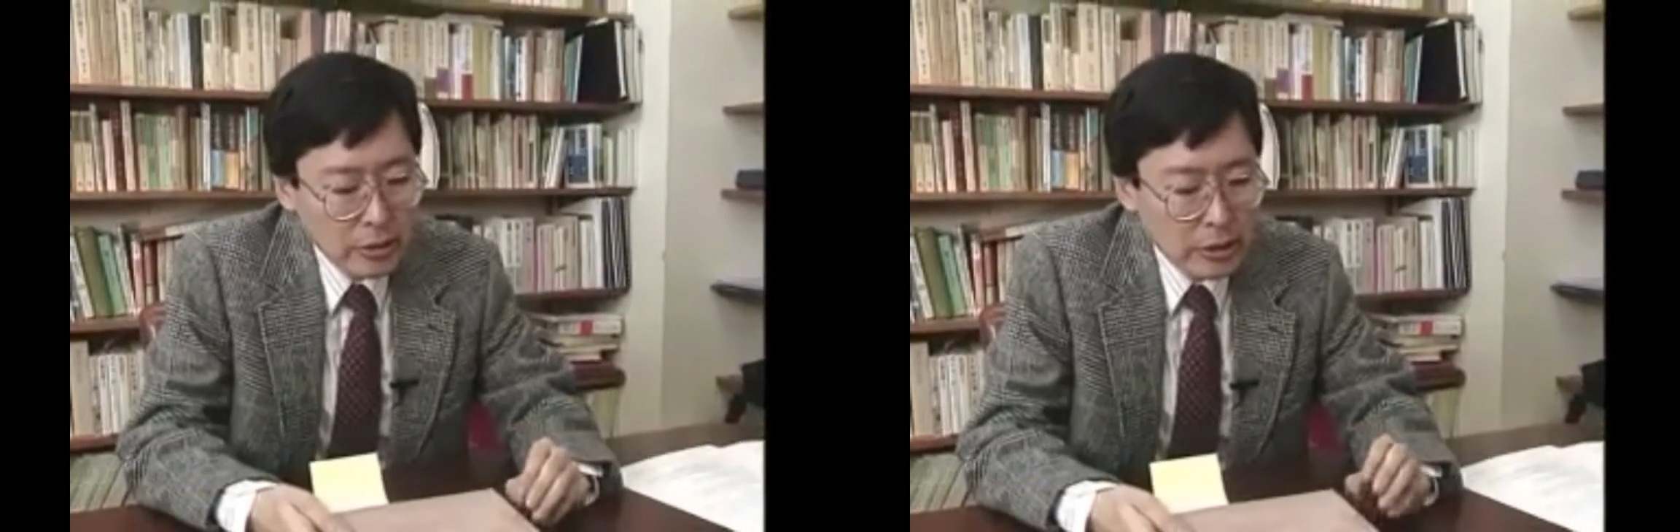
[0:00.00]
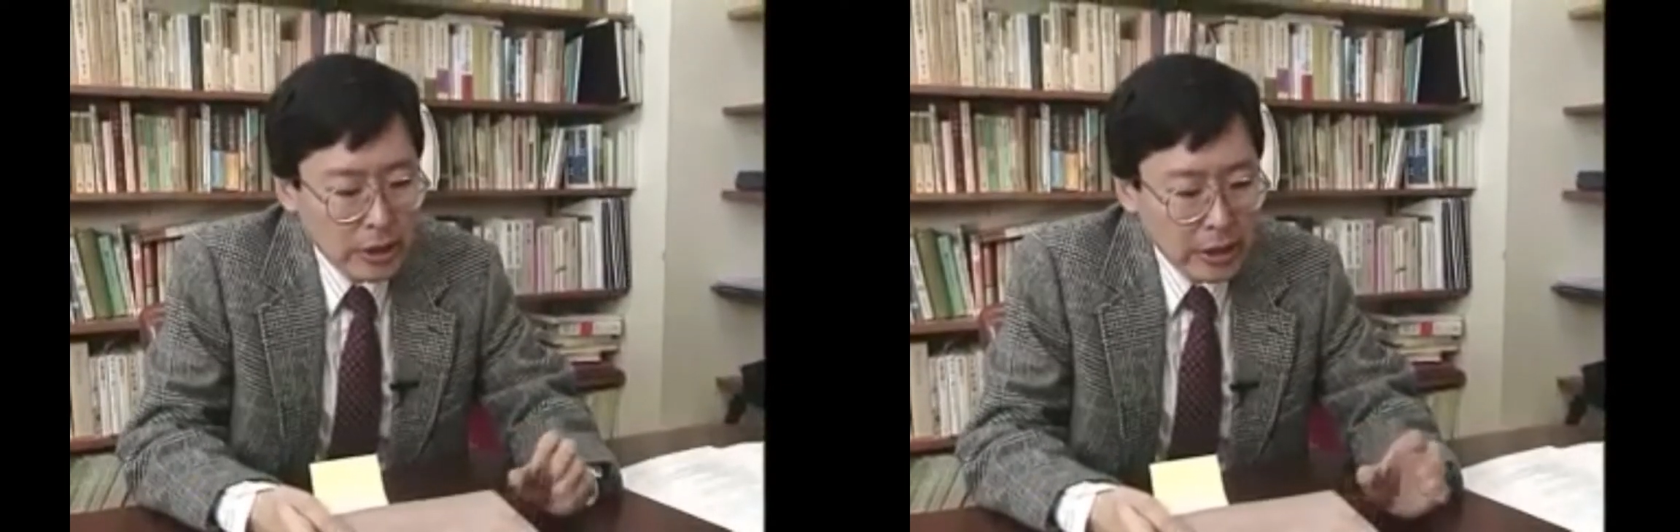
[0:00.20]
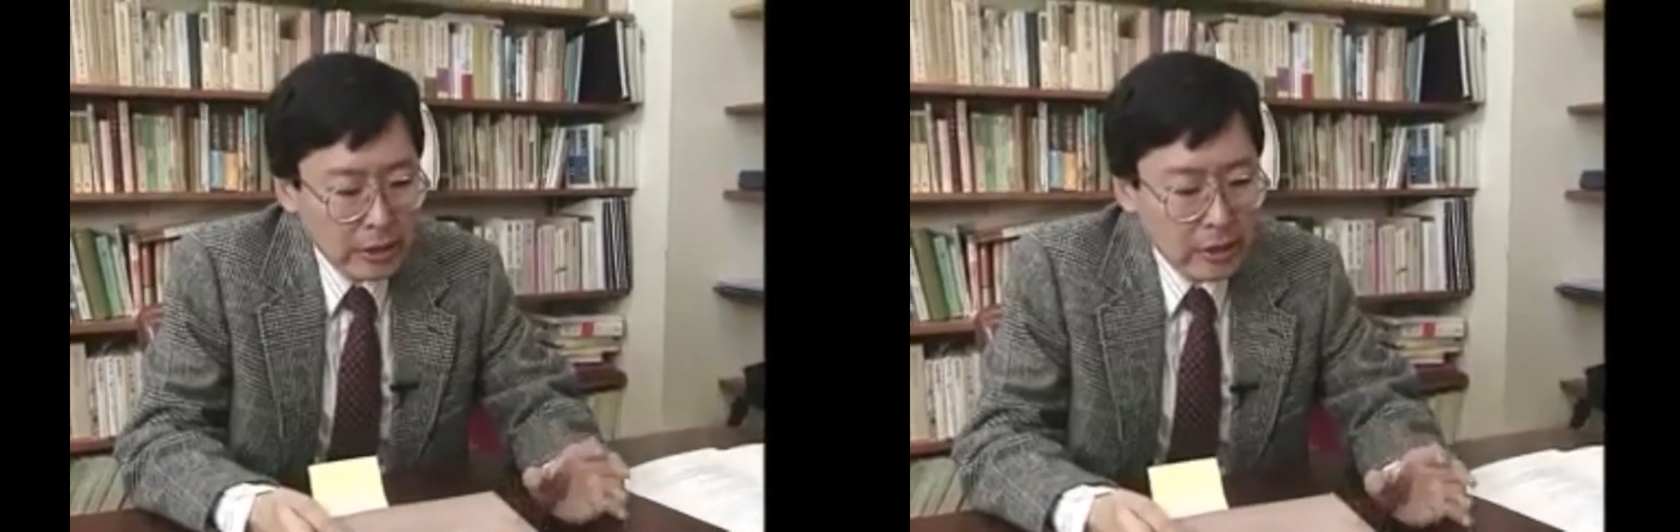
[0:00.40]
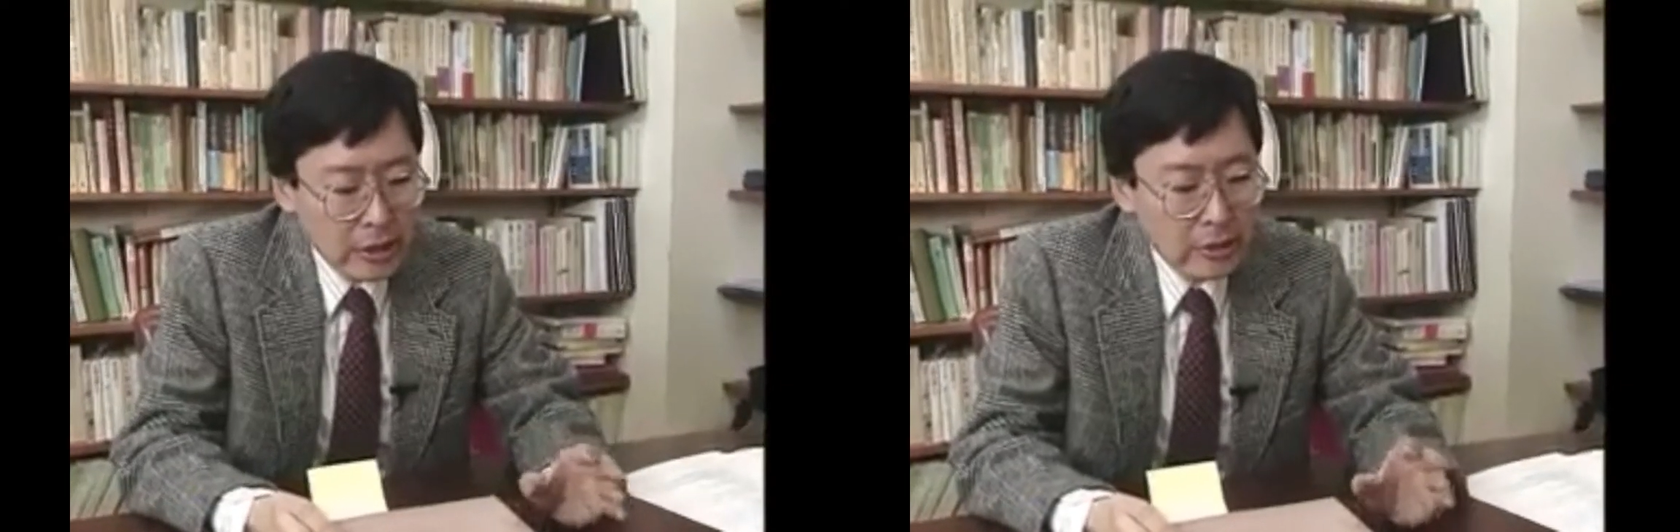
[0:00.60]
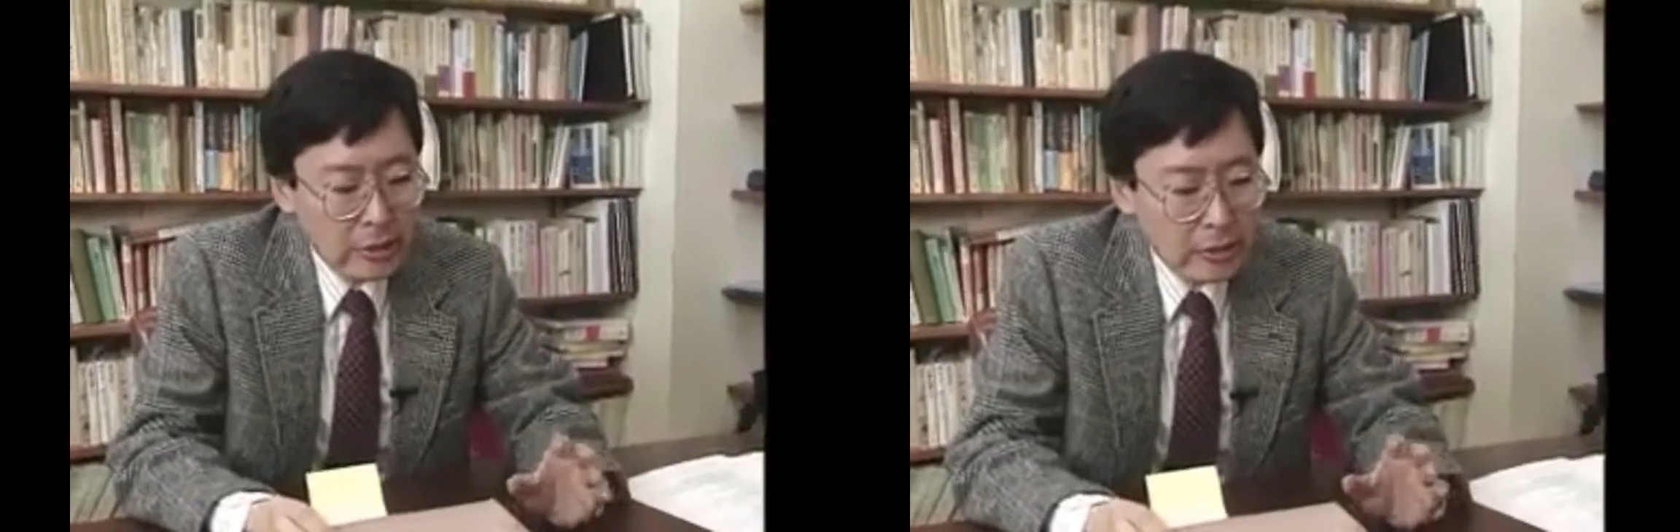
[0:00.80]
the late
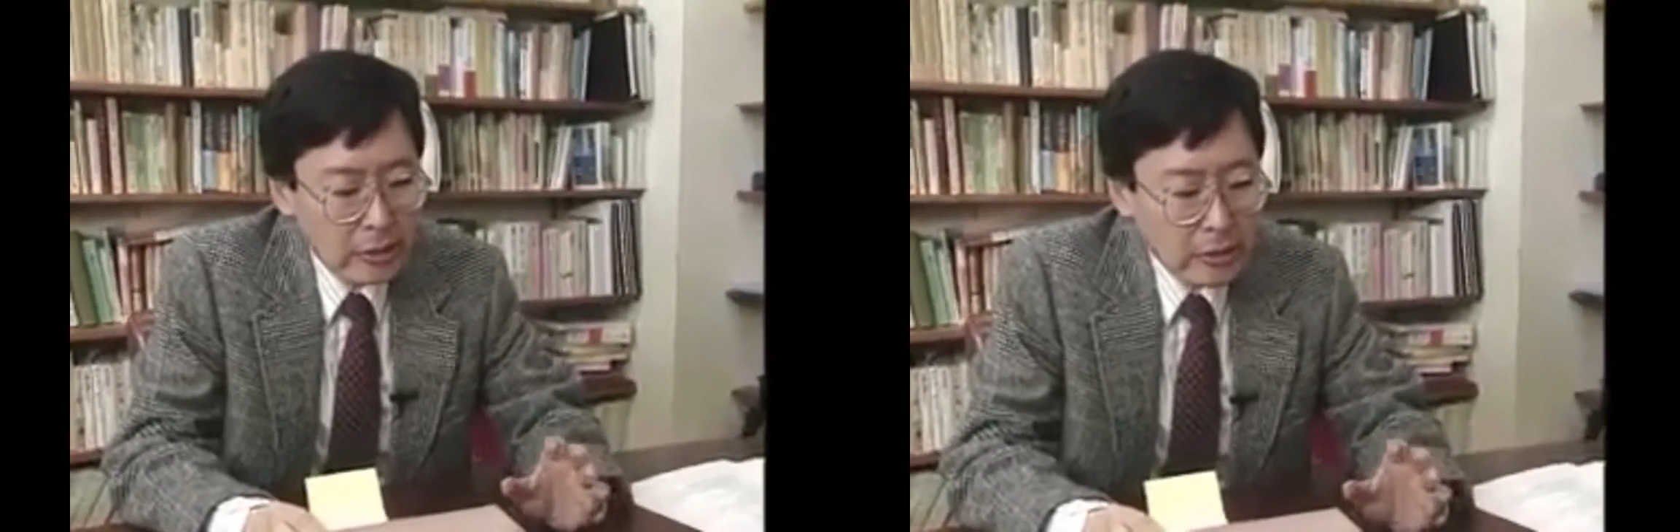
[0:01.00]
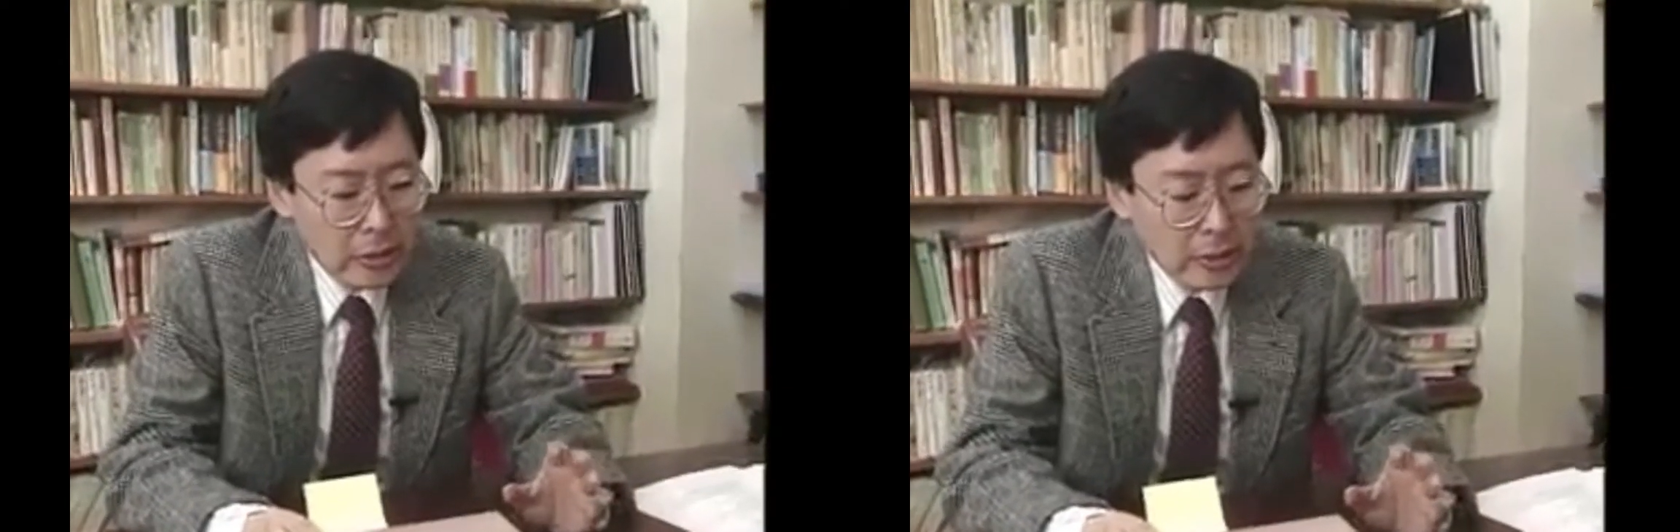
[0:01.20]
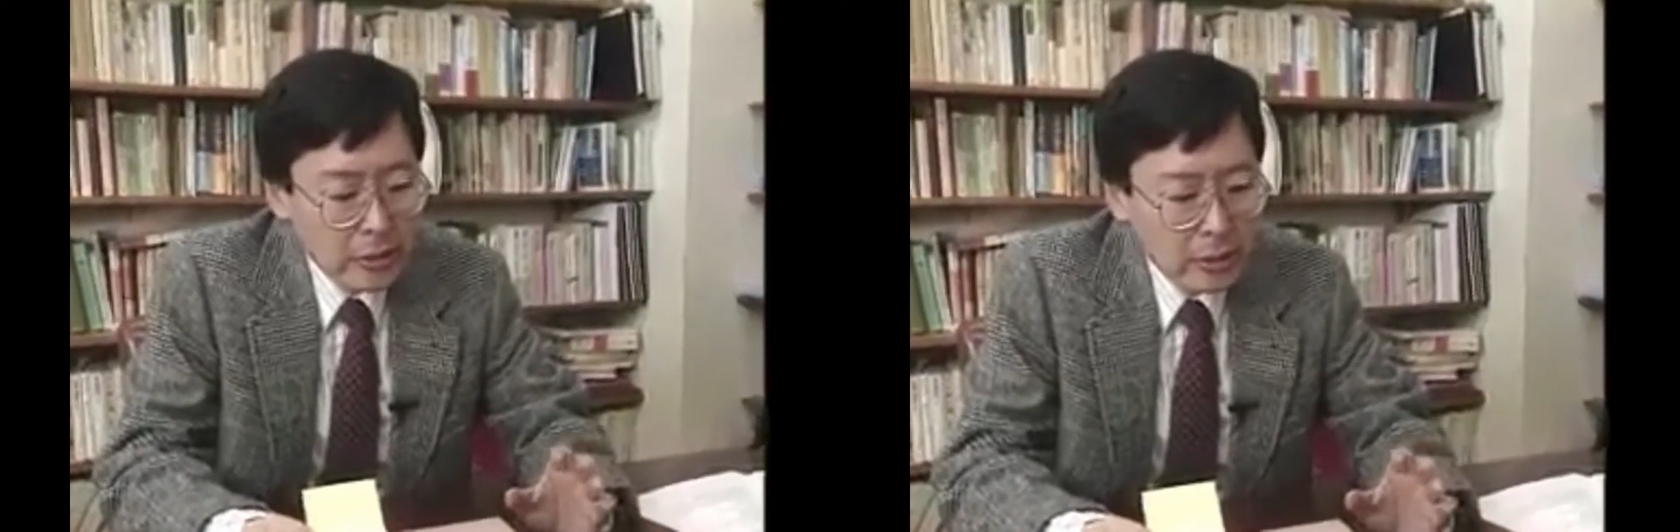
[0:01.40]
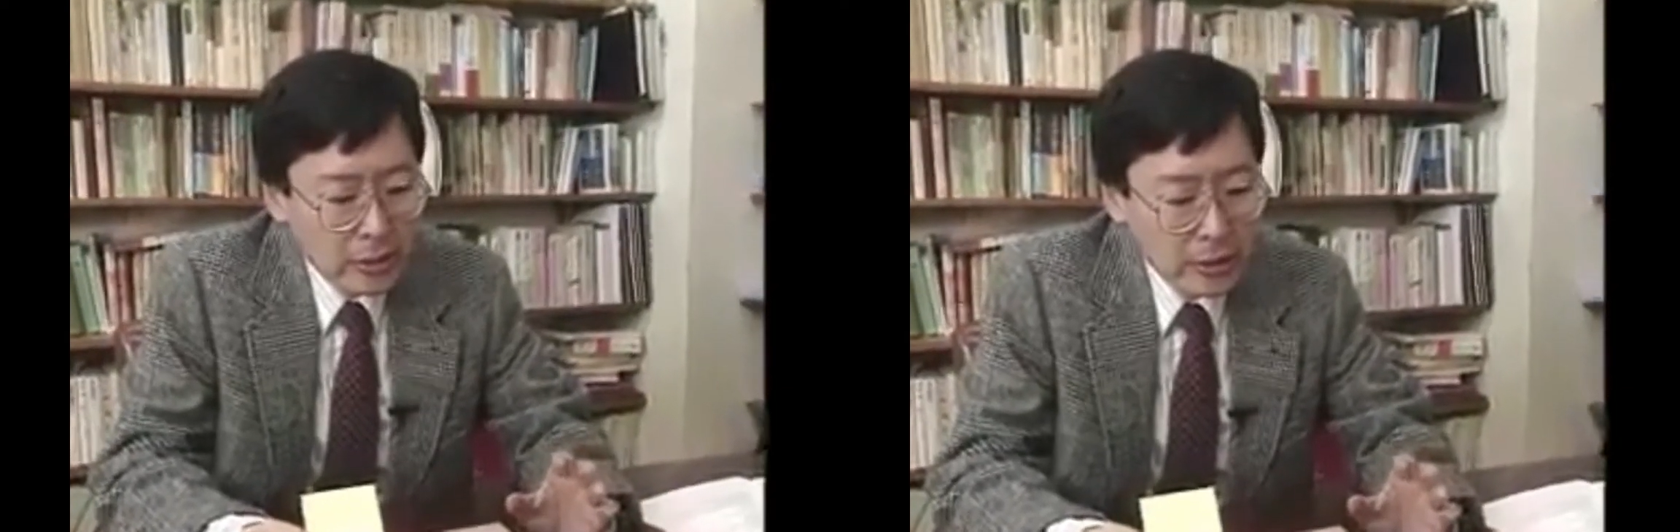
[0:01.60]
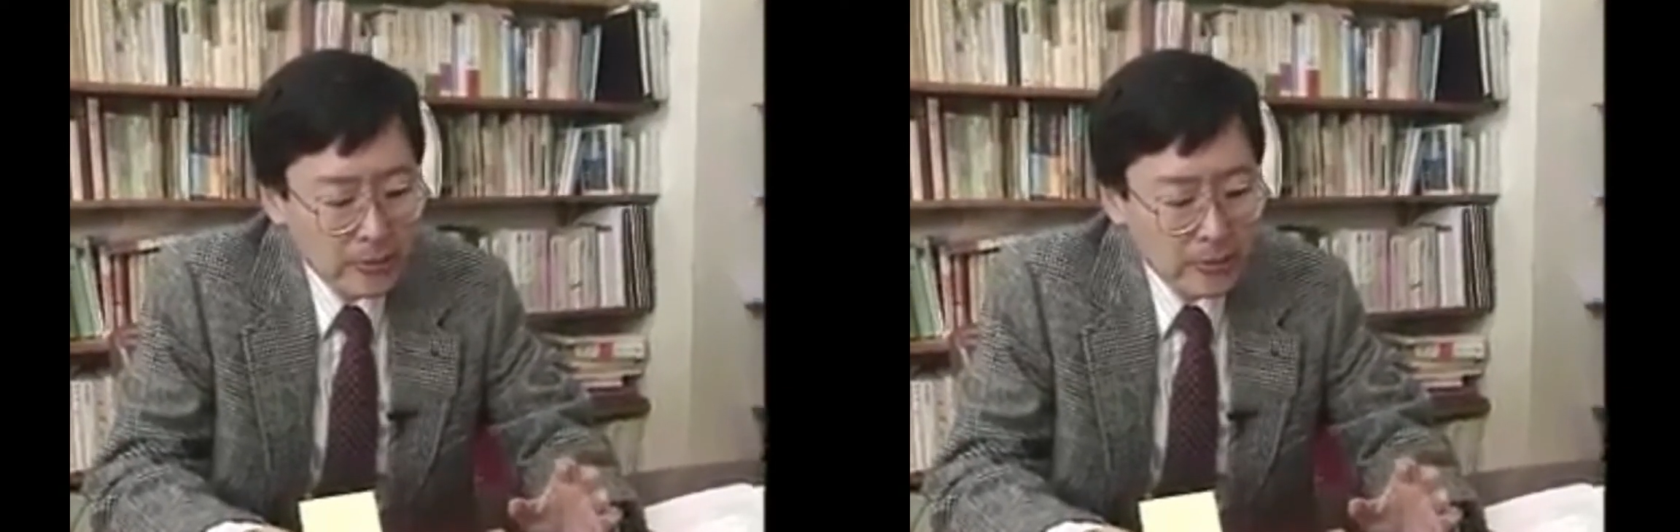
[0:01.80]
9th,